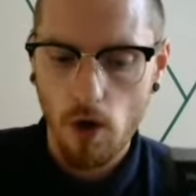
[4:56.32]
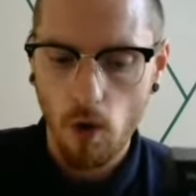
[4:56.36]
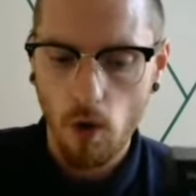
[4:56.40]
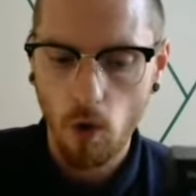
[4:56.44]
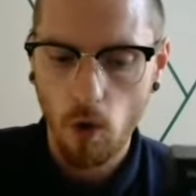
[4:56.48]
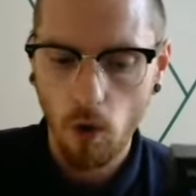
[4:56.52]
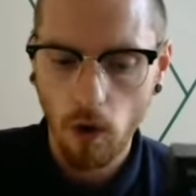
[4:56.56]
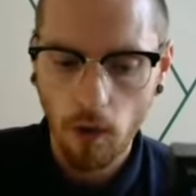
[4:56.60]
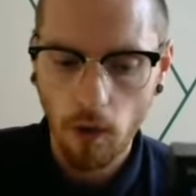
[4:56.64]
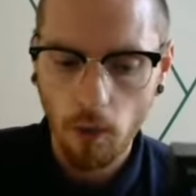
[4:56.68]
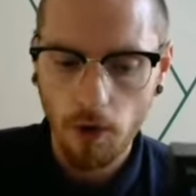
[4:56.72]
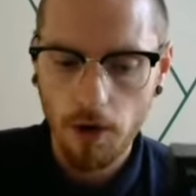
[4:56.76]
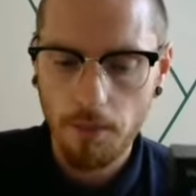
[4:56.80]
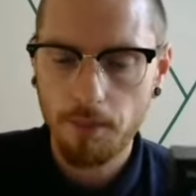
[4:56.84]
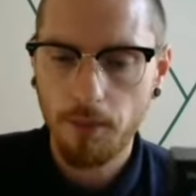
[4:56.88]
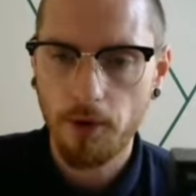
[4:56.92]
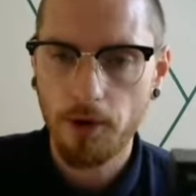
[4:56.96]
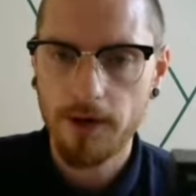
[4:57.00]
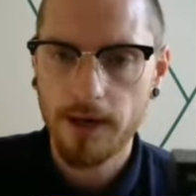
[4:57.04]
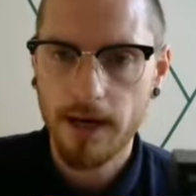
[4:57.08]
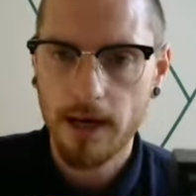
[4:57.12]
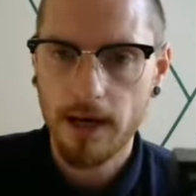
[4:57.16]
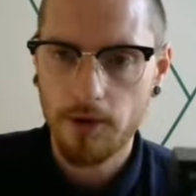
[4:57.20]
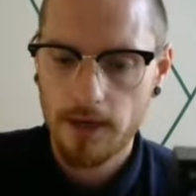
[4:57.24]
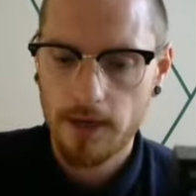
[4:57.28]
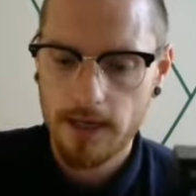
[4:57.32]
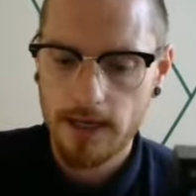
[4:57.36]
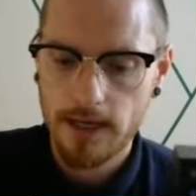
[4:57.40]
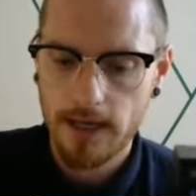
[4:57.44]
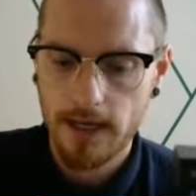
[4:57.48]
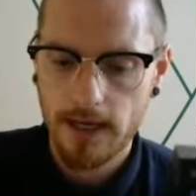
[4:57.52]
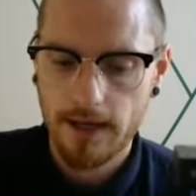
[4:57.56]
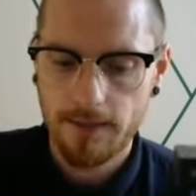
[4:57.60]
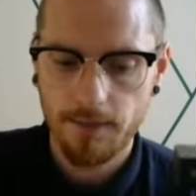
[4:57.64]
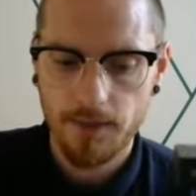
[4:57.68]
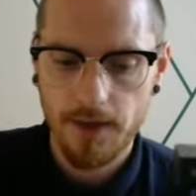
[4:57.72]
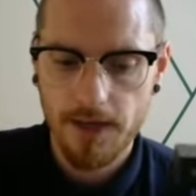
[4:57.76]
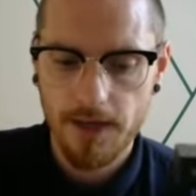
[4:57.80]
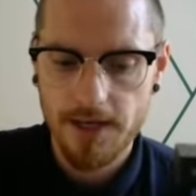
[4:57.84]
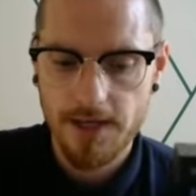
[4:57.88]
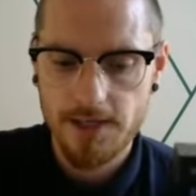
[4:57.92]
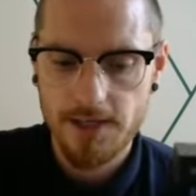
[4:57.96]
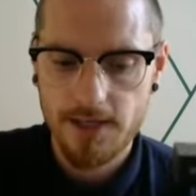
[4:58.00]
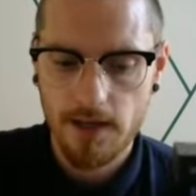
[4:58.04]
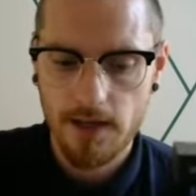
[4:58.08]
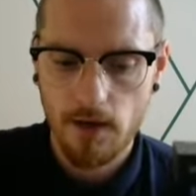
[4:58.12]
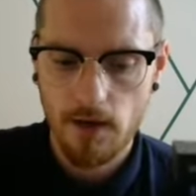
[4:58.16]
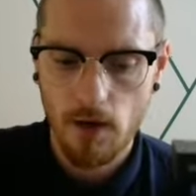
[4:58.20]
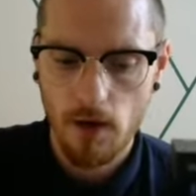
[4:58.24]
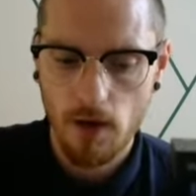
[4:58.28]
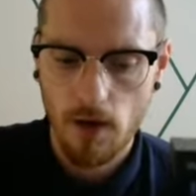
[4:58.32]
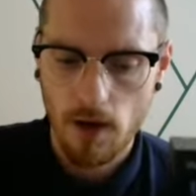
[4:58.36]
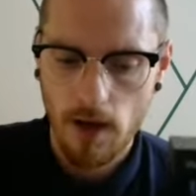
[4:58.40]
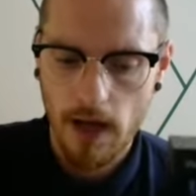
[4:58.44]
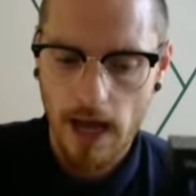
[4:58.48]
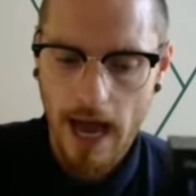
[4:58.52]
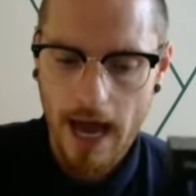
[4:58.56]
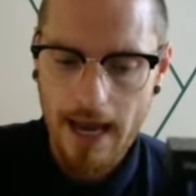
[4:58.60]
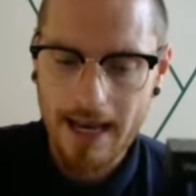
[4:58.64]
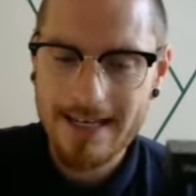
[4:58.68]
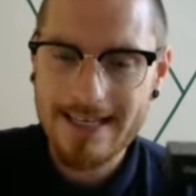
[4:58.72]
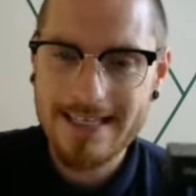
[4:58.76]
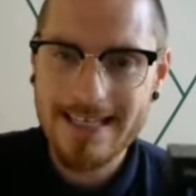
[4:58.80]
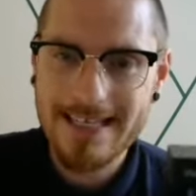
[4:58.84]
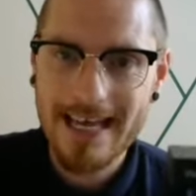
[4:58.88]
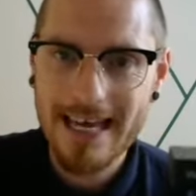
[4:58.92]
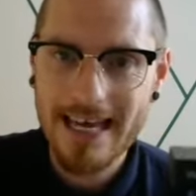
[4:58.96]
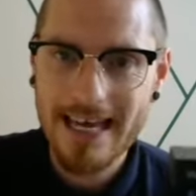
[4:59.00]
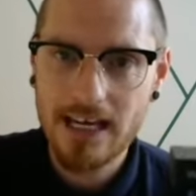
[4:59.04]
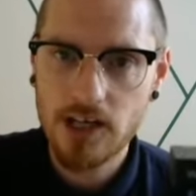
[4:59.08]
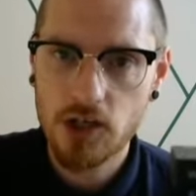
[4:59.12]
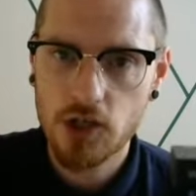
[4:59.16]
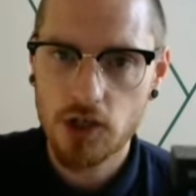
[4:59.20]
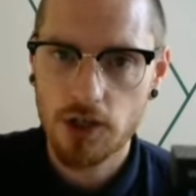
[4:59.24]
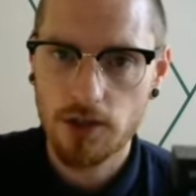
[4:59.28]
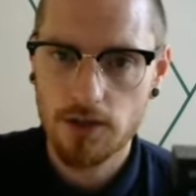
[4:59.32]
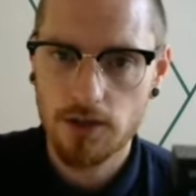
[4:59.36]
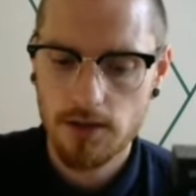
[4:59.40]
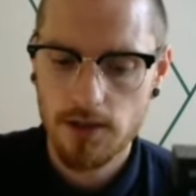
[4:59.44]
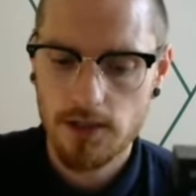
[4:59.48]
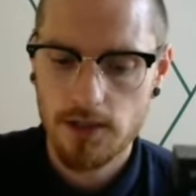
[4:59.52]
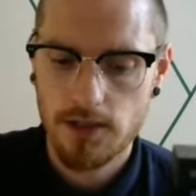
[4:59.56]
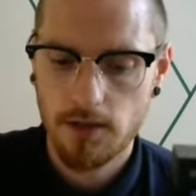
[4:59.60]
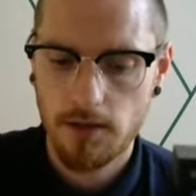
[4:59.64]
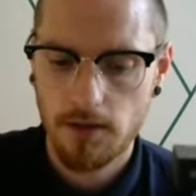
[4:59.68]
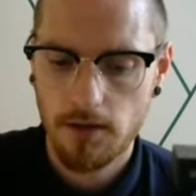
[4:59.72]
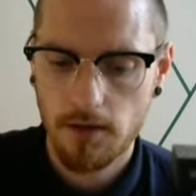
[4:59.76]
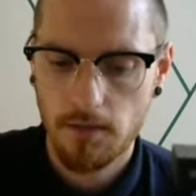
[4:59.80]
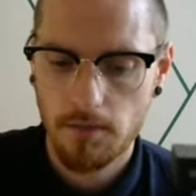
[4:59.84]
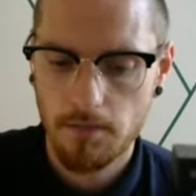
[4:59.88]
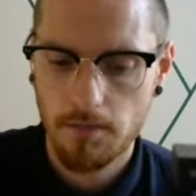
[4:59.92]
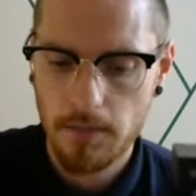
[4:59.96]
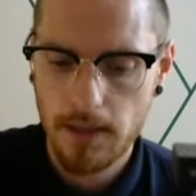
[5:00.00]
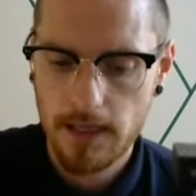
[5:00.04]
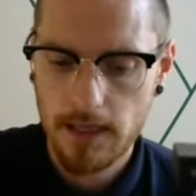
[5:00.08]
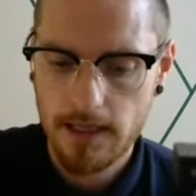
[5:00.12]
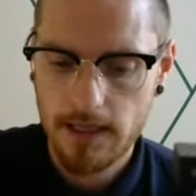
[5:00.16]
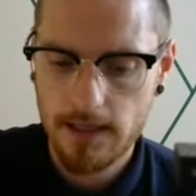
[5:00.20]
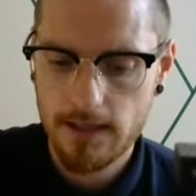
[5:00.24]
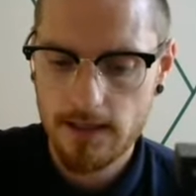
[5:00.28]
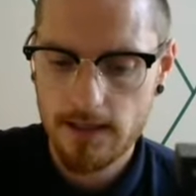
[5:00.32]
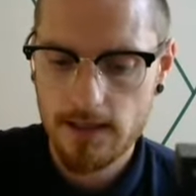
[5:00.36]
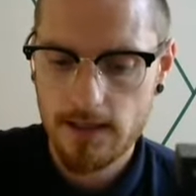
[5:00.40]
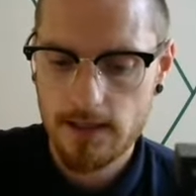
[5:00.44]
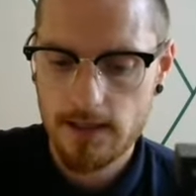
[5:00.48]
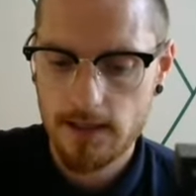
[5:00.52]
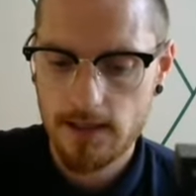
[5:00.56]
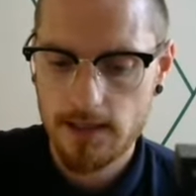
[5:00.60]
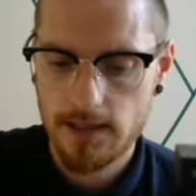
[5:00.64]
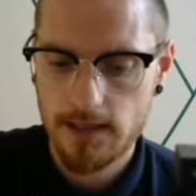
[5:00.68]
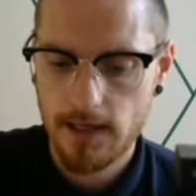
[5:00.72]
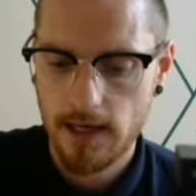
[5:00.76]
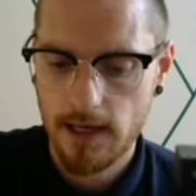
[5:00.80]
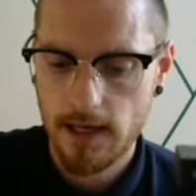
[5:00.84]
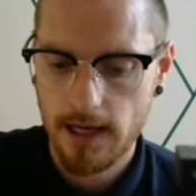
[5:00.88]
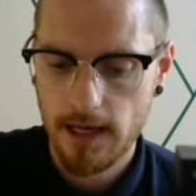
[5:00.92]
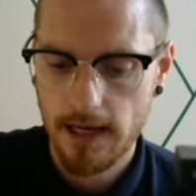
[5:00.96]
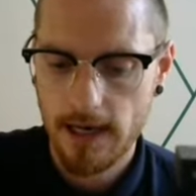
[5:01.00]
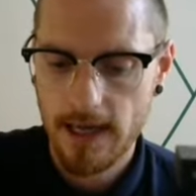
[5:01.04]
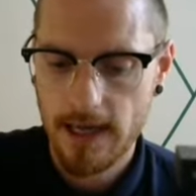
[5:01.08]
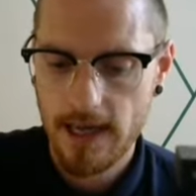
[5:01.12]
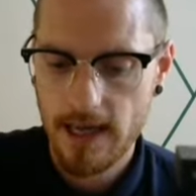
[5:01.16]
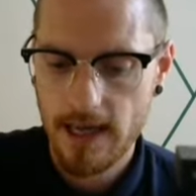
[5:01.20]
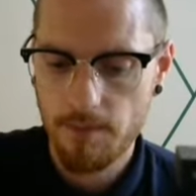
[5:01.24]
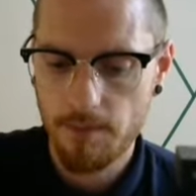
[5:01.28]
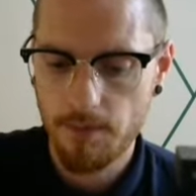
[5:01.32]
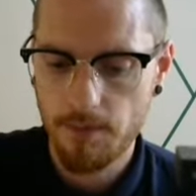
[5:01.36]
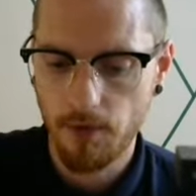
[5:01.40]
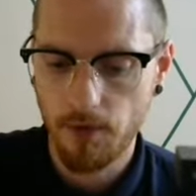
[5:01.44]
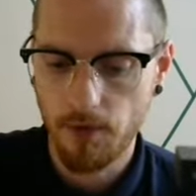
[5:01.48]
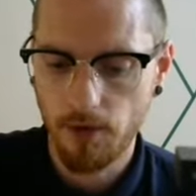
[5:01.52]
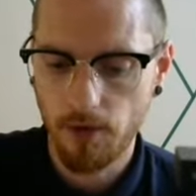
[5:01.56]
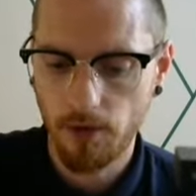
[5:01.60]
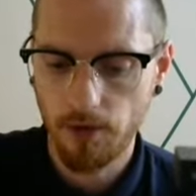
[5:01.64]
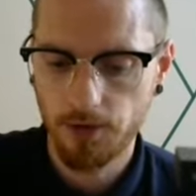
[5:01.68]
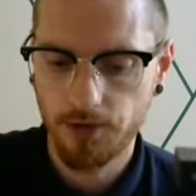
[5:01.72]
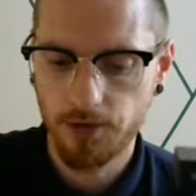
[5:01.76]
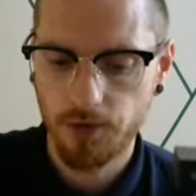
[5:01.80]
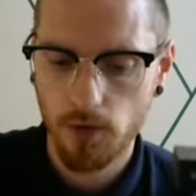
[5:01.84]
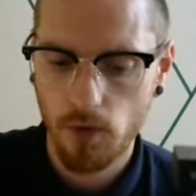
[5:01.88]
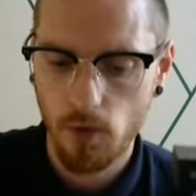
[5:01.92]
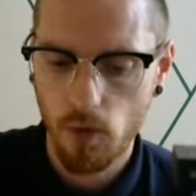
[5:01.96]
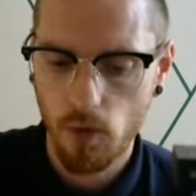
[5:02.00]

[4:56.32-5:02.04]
All I want to point out here is annotations means labels